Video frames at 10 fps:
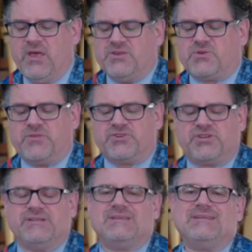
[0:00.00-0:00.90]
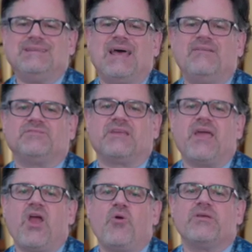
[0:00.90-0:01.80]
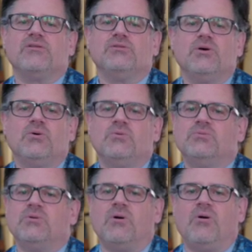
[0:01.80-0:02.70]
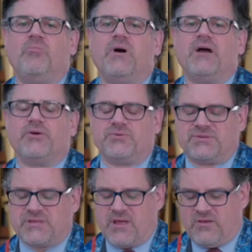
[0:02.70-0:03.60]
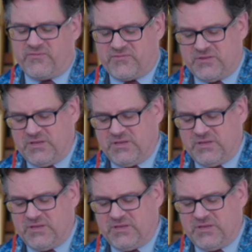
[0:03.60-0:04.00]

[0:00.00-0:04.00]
so that she didn't have to carry the load all by herself.